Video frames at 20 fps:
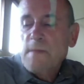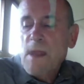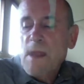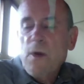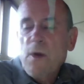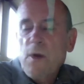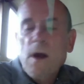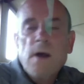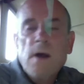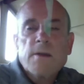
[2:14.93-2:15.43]

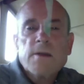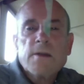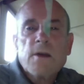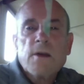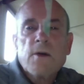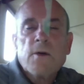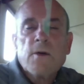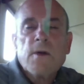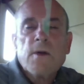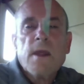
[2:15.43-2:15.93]
We
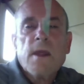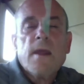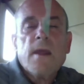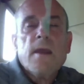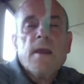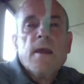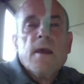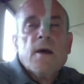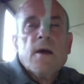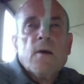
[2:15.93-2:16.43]
also
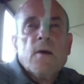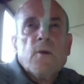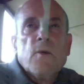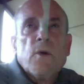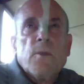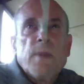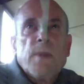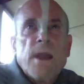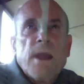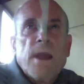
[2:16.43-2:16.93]

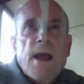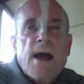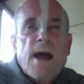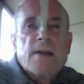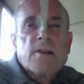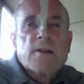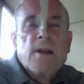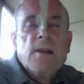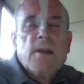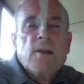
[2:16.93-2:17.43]
will be
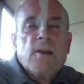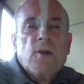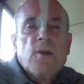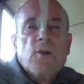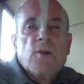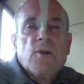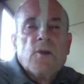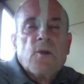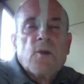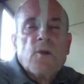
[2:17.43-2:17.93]
asking
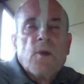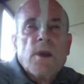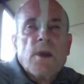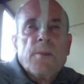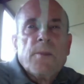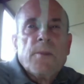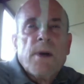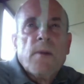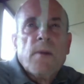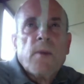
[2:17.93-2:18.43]
you to create a
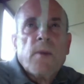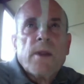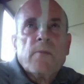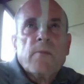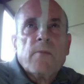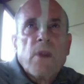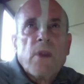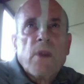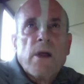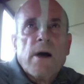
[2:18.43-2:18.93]
public
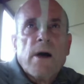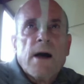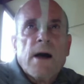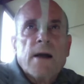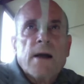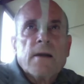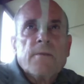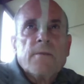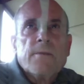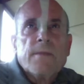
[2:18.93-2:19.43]
blog,
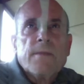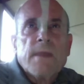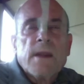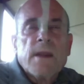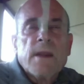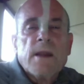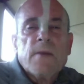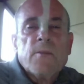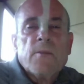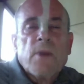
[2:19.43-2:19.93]

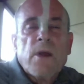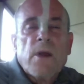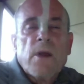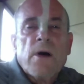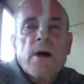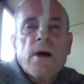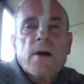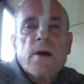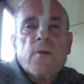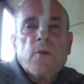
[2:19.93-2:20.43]
and that
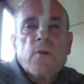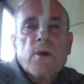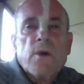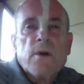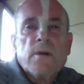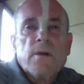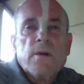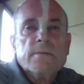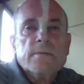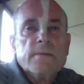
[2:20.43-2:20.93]
blog
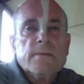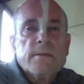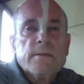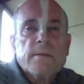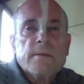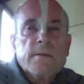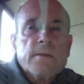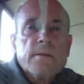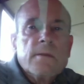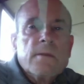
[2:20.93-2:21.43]
will
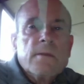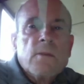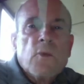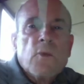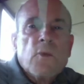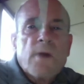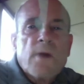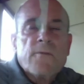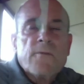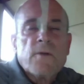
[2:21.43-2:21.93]

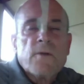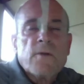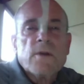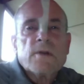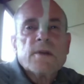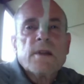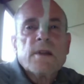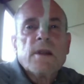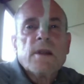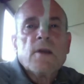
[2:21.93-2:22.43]

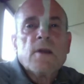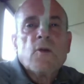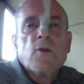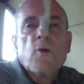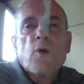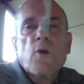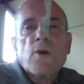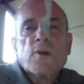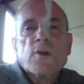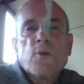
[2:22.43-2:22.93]
reference the
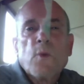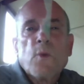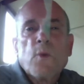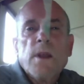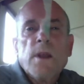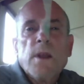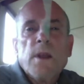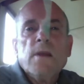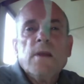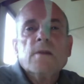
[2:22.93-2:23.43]
course
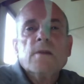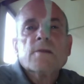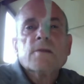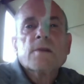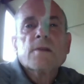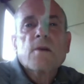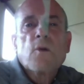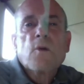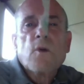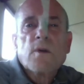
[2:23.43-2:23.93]

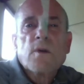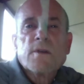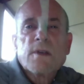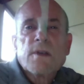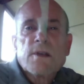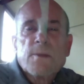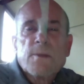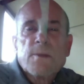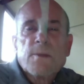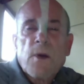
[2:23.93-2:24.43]
readings, the course
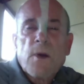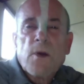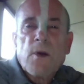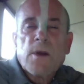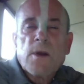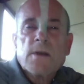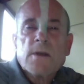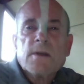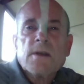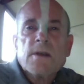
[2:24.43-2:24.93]

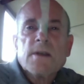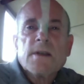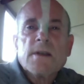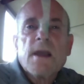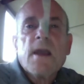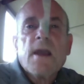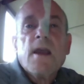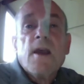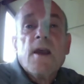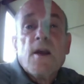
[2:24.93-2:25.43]
experiences,
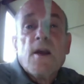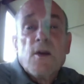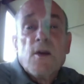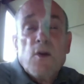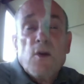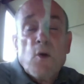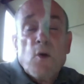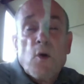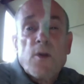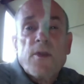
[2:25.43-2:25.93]

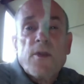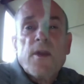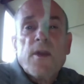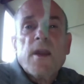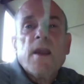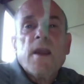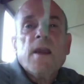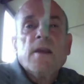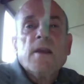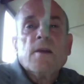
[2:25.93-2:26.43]
your
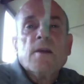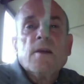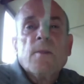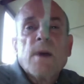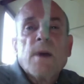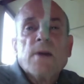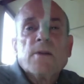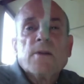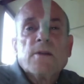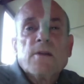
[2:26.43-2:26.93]
thinking
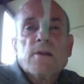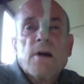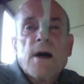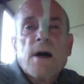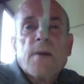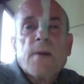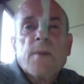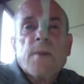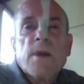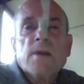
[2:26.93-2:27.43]
about the
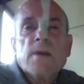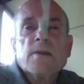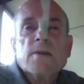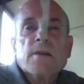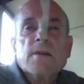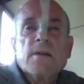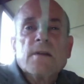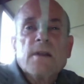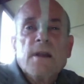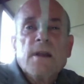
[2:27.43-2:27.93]
topics
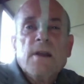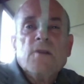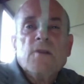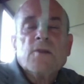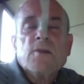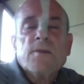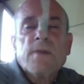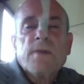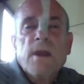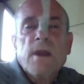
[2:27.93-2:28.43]
in
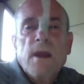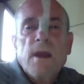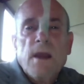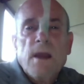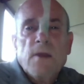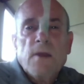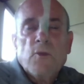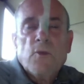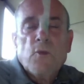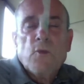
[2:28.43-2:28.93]
each of the
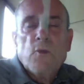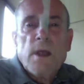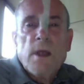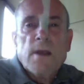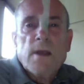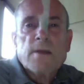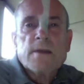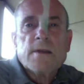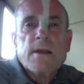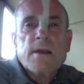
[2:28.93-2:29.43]
8
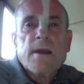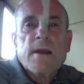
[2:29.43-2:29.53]
weeks.